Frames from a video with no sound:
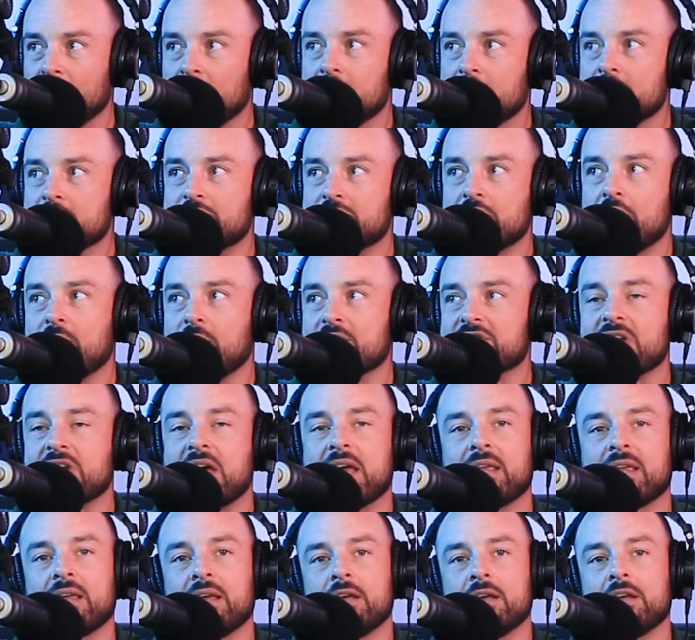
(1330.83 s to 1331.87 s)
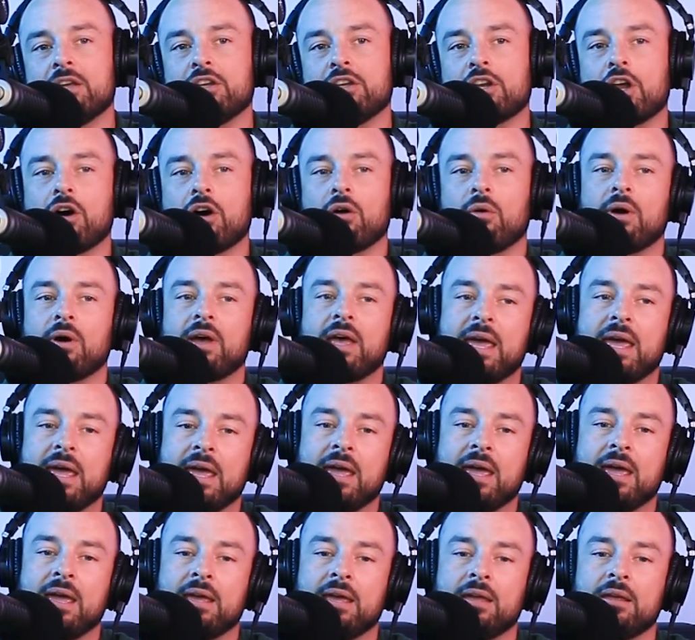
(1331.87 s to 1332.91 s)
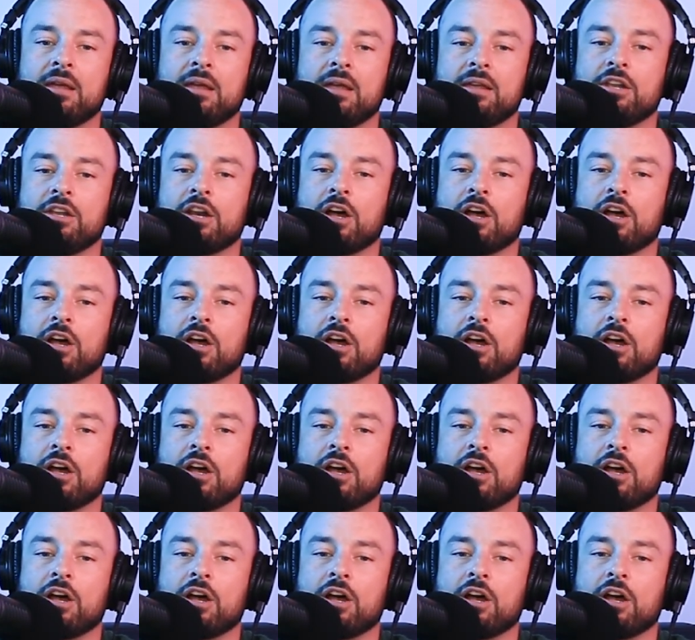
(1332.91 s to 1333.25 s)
Yeah. So it's like, hey,